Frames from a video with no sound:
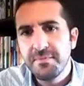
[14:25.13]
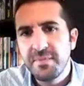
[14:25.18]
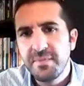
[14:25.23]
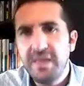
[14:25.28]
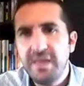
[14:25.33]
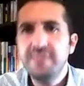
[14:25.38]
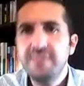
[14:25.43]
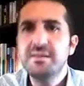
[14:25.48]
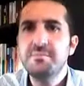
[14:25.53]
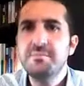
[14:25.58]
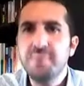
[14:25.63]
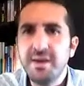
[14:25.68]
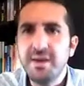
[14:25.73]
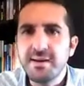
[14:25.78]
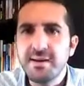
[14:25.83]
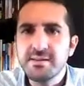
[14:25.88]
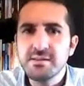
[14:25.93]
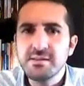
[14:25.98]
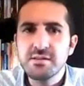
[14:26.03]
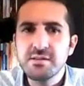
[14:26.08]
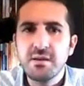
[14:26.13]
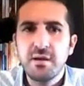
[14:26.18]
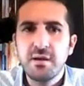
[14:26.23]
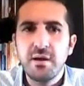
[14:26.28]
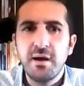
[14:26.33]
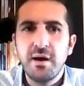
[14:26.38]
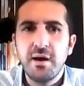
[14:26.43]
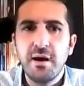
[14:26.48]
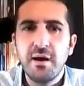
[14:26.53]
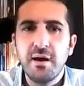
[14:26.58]
That depends.
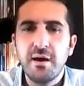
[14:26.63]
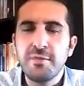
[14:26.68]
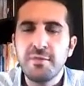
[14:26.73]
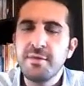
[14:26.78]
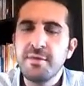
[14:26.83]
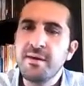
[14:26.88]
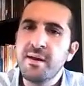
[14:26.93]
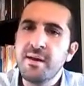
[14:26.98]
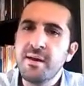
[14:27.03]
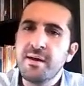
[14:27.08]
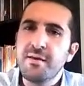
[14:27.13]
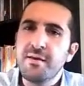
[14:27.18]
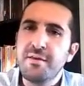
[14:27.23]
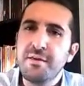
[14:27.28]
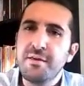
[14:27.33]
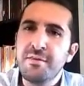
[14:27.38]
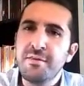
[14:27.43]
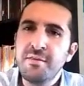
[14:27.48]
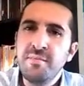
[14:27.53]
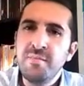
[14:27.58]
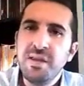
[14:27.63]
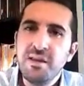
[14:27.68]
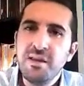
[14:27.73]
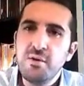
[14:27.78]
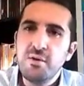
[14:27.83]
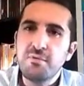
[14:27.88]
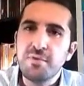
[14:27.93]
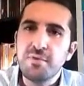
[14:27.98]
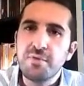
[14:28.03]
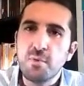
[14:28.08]
The
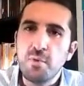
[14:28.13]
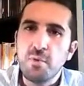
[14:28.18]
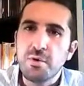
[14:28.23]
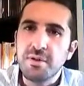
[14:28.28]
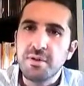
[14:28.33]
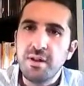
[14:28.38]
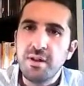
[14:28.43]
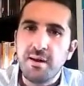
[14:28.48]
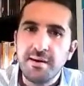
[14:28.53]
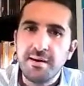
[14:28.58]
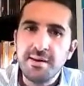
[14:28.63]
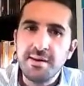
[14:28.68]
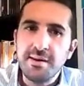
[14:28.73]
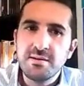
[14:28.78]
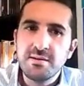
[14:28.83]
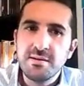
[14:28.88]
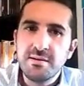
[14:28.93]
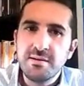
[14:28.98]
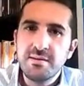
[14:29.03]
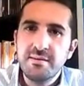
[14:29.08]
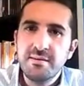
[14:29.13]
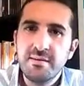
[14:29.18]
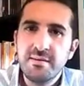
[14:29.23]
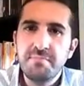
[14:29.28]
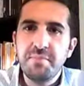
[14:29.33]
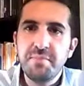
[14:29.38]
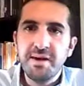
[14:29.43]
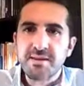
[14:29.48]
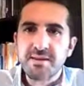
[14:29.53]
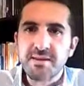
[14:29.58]
meaning of the word light
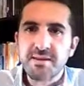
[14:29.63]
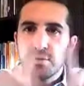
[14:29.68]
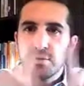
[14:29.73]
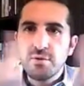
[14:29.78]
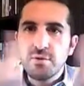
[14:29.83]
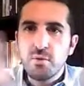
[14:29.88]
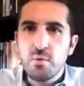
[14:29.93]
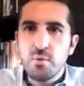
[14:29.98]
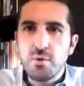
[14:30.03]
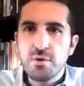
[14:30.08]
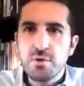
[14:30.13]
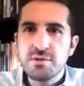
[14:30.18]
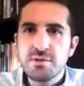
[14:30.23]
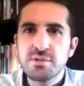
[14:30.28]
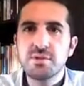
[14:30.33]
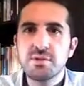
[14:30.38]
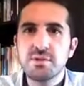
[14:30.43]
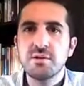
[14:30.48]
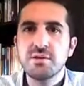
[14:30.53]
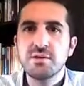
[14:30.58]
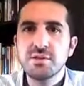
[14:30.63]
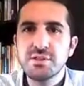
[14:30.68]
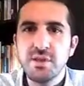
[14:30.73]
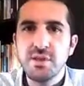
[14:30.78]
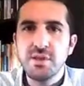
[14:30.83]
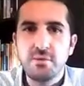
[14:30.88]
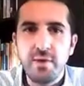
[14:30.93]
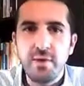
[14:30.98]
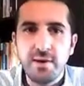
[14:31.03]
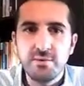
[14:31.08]
depends on the words
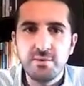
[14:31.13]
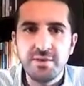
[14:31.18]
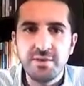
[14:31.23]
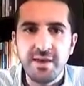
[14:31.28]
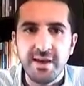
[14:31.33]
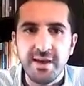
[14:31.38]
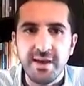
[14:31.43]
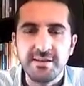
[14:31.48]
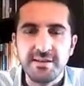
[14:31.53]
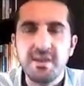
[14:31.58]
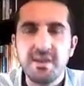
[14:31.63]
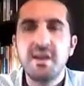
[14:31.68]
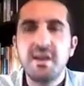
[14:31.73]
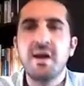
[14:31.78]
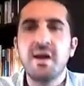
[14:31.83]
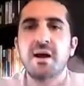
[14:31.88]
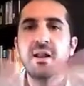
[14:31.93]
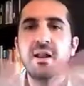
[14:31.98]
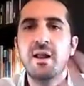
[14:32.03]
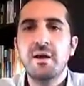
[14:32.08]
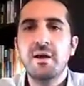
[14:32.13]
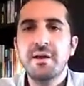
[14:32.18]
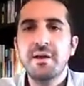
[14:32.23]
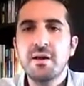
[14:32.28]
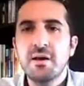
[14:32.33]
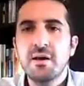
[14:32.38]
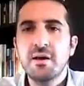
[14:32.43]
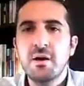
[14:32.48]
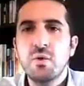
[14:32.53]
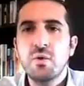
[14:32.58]
surrounding it.
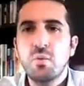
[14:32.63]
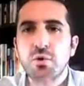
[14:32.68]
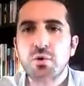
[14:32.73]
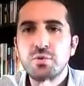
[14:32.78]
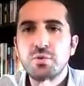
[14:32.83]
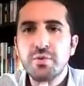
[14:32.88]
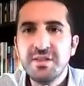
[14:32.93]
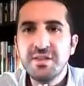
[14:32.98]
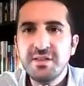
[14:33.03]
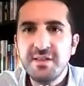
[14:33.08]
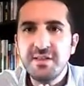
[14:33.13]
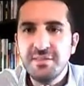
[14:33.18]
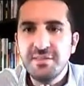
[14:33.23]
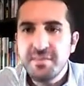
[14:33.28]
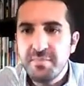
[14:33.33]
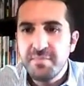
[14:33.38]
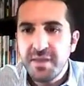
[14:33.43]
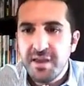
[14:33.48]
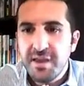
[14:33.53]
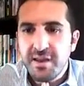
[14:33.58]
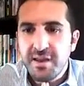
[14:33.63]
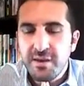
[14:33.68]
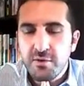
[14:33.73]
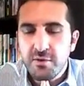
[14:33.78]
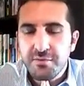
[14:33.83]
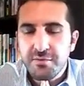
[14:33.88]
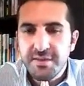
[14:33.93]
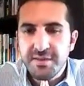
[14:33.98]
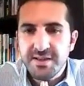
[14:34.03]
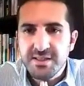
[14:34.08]
Like what we did at the beginning
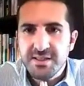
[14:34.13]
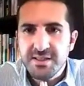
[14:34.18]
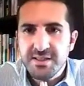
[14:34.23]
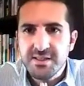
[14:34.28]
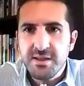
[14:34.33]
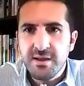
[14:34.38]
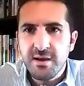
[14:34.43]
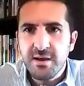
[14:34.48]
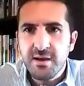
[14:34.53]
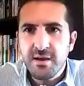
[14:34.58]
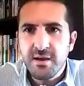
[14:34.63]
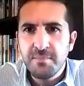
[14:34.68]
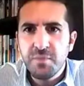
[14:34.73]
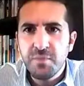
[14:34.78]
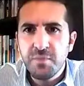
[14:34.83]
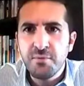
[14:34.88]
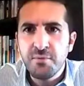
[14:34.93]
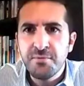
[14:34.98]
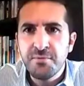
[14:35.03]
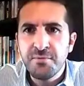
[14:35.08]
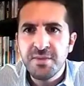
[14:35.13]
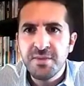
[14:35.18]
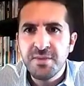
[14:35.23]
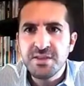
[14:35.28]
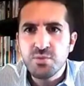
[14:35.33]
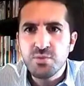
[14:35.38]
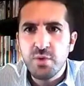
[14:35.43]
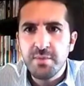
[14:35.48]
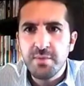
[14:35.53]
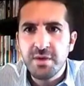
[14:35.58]
of this
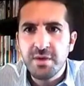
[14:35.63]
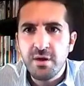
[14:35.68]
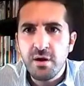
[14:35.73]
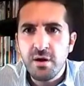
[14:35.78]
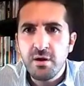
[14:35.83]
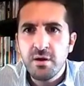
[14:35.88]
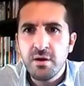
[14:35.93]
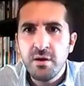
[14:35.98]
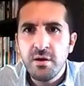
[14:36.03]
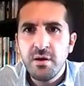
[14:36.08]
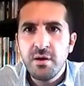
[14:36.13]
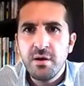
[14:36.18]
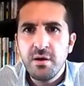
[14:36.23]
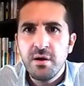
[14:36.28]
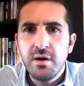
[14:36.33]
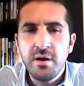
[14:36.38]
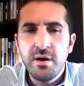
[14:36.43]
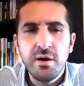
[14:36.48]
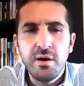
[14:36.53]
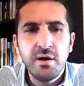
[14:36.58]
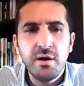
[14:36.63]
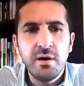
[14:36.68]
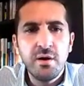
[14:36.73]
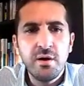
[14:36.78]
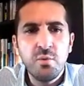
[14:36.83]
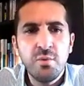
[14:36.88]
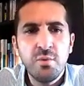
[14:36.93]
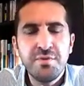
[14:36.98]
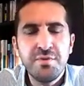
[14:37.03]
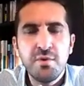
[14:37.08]
webinar
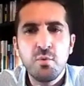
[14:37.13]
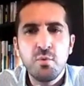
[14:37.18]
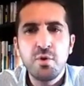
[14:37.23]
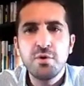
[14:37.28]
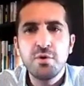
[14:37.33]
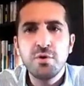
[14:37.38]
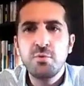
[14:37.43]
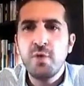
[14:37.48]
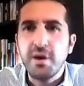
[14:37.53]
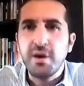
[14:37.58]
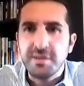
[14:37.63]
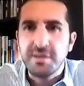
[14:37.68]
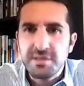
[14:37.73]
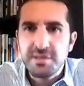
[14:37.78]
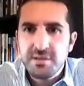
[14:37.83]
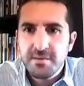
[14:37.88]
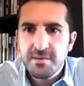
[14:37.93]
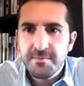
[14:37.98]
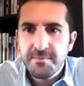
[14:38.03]
with the word right.